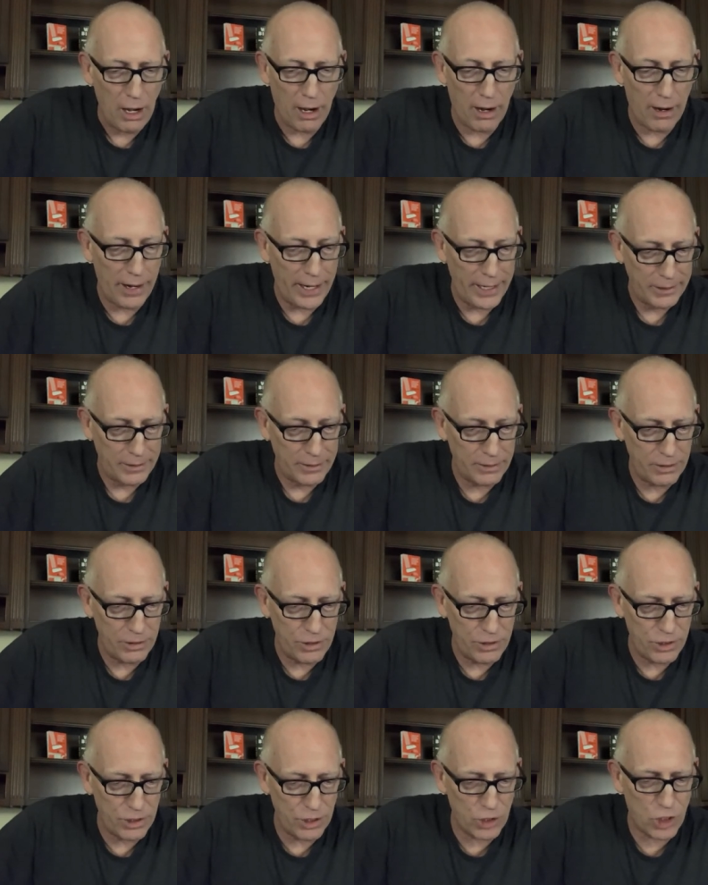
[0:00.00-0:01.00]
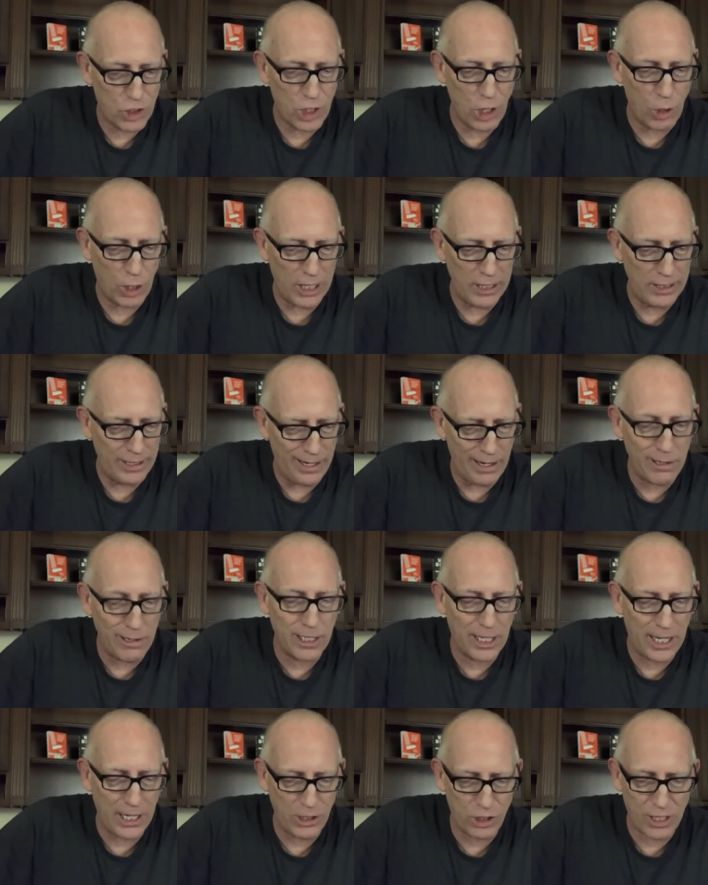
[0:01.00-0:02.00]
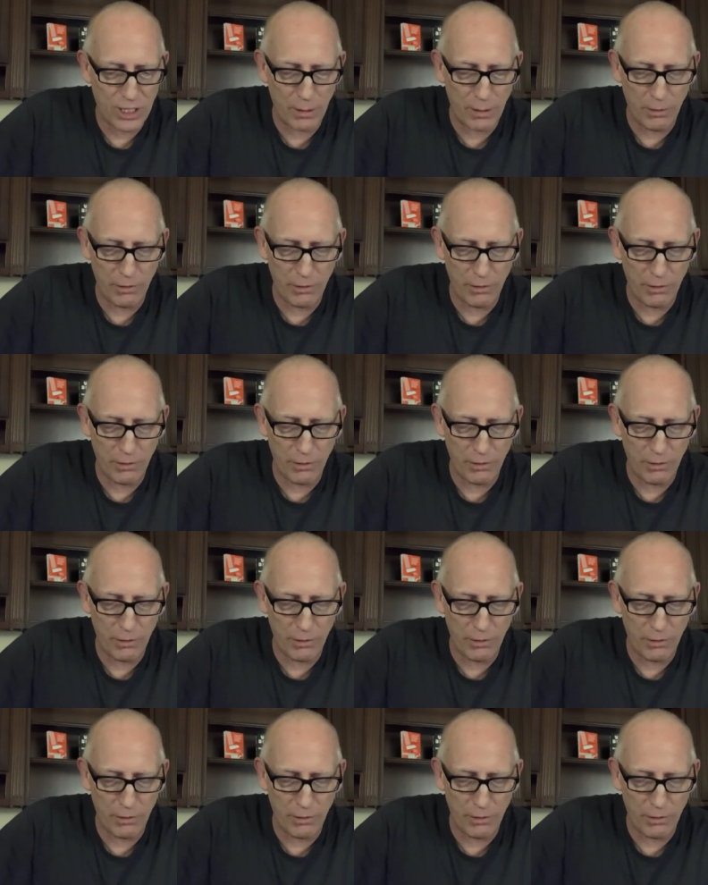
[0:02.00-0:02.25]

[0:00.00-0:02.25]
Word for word: All right, just joking there in case some